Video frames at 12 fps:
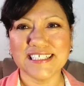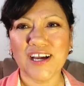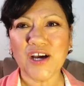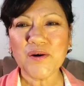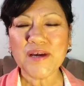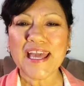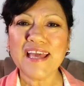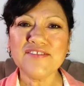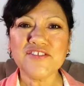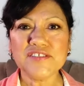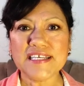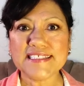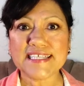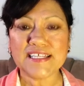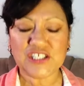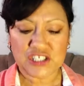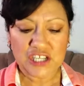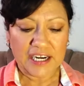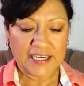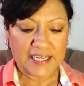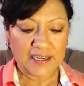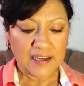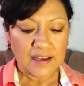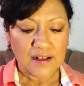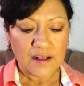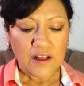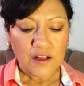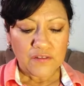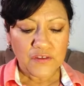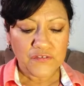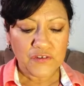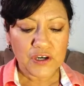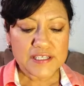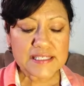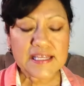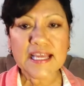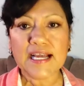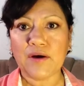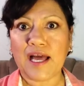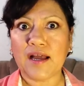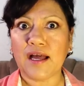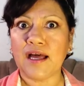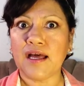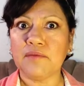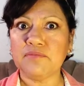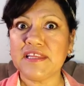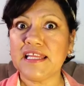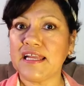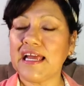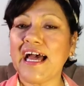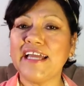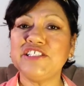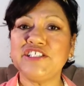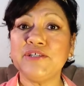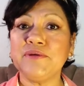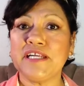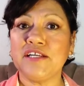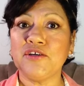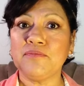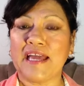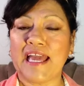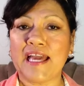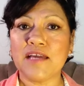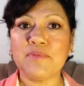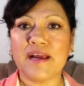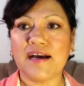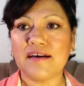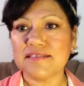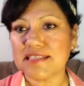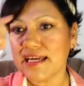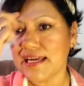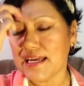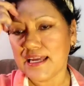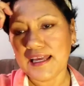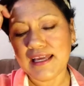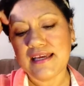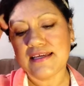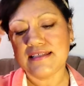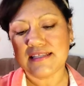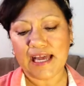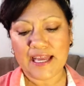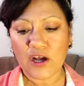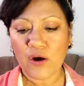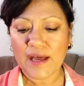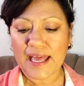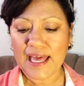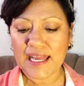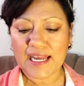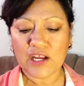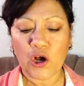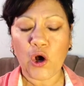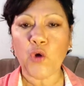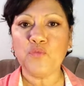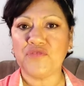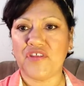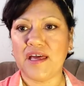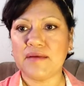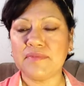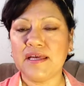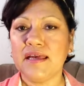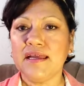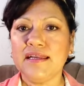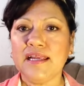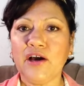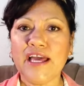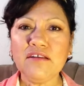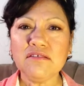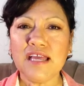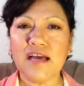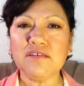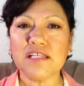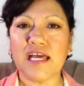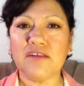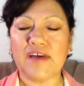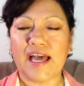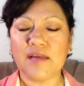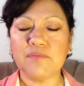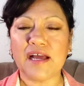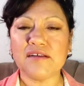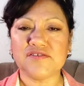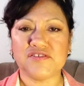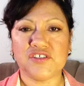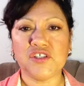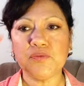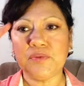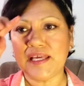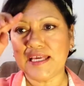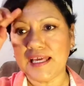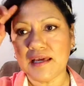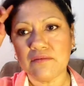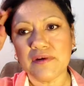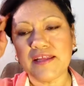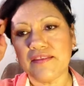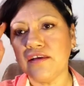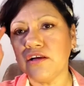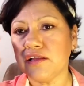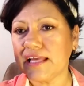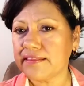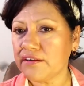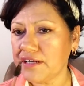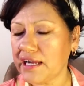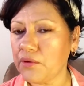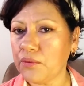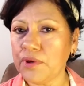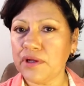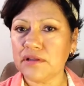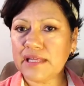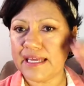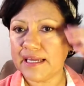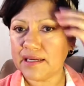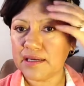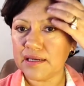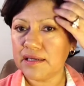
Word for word: Okay, so let's get started. The first thing Um, that I do when I do my eyebrows is I go ahead and comb them. Now I don't have a lot of eyebrows to begin with, you know, like they're not real like